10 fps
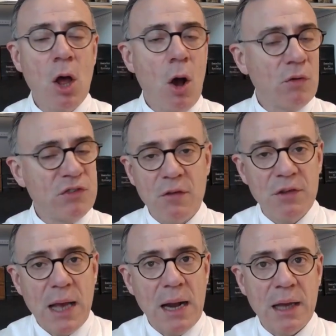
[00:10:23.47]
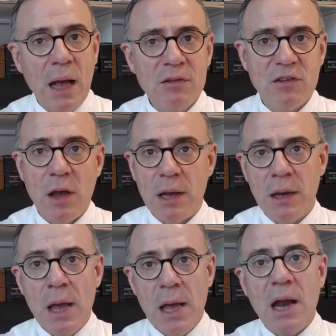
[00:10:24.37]
of cervical cancer,
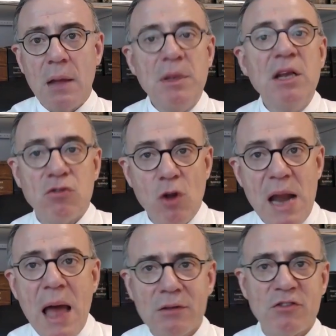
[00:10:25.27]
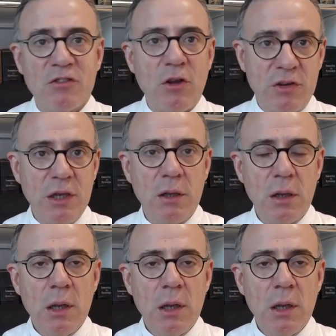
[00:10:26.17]
and I mean the LACC study,